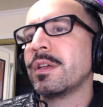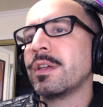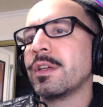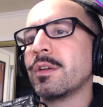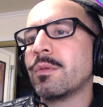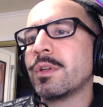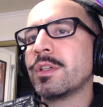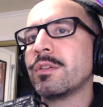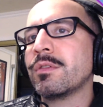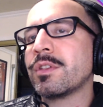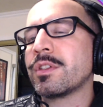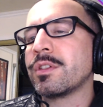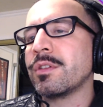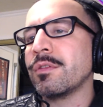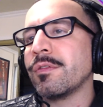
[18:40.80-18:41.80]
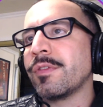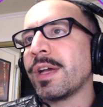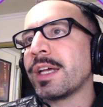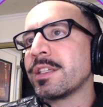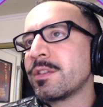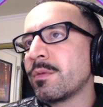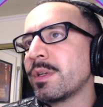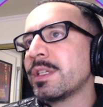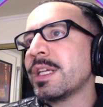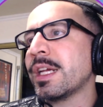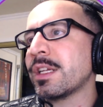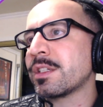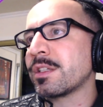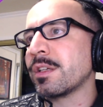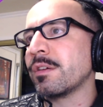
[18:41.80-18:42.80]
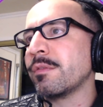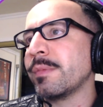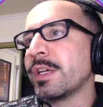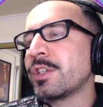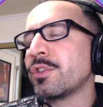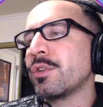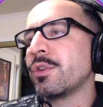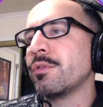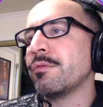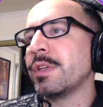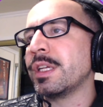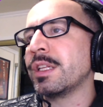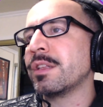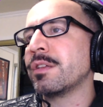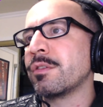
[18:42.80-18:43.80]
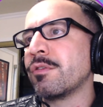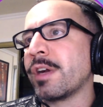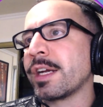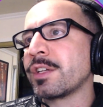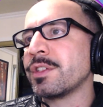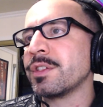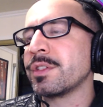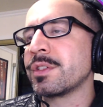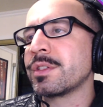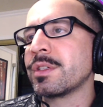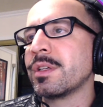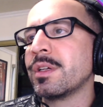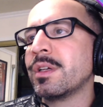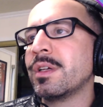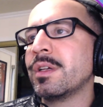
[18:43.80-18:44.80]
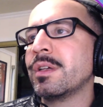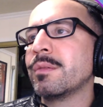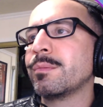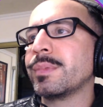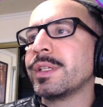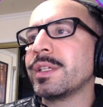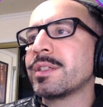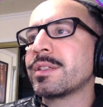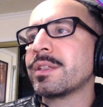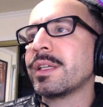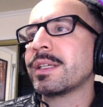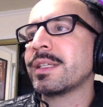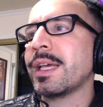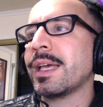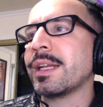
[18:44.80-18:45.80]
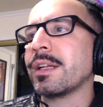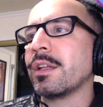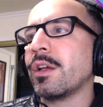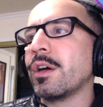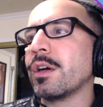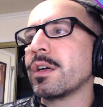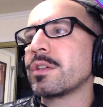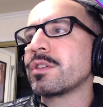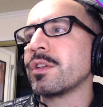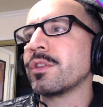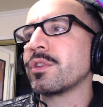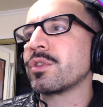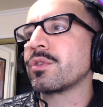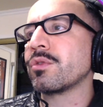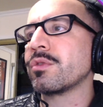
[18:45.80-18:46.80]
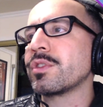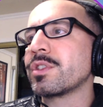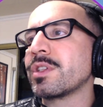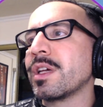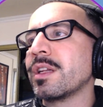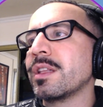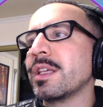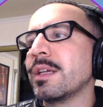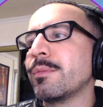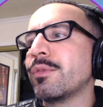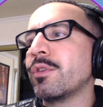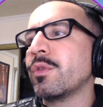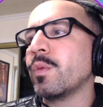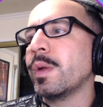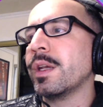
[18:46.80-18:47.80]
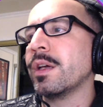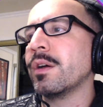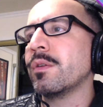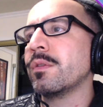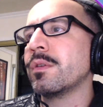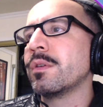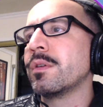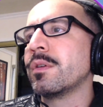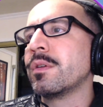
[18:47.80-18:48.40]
You don't want to do this too fast. You want to take it slow and make sure you're reading the directions. Please select Edit Logs on the source side of the import window.